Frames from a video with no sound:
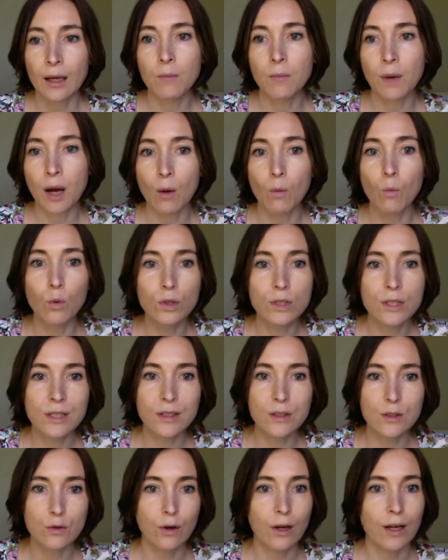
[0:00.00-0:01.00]
I
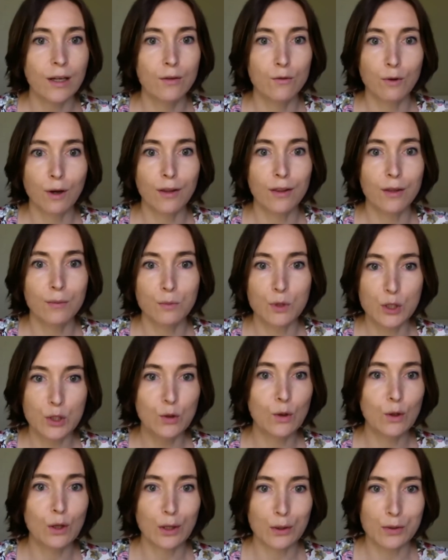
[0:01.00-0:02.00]
wouldn't try and run them too
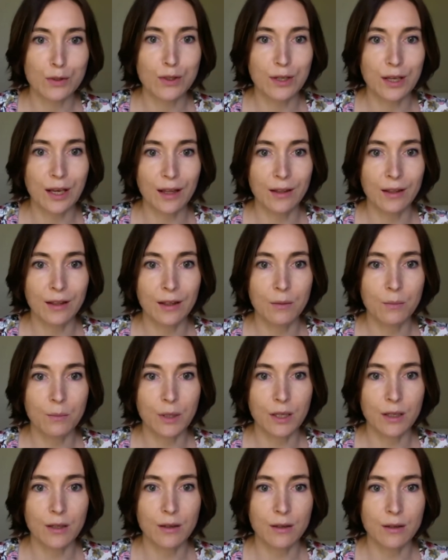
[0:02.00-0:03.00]
close together
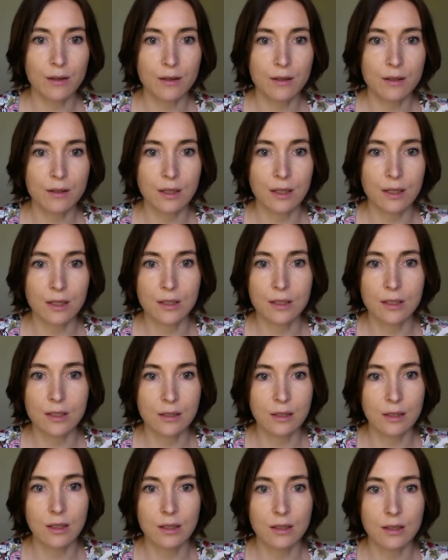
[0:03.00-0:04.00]
because
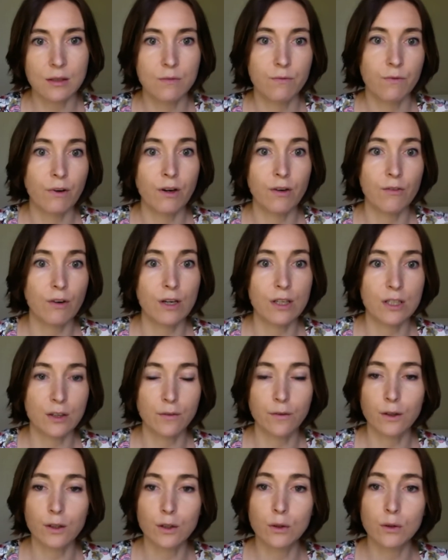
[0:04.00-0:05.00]
it's very, very
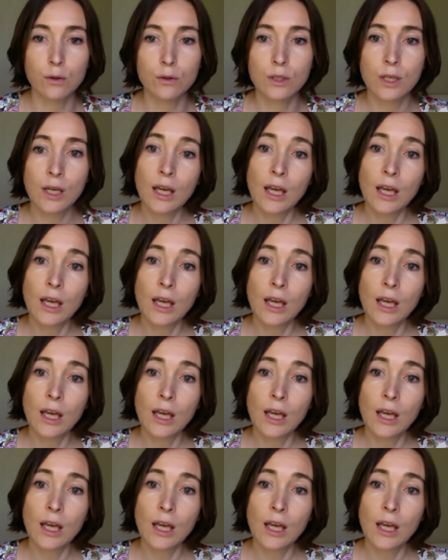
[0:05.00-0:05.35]
difficult.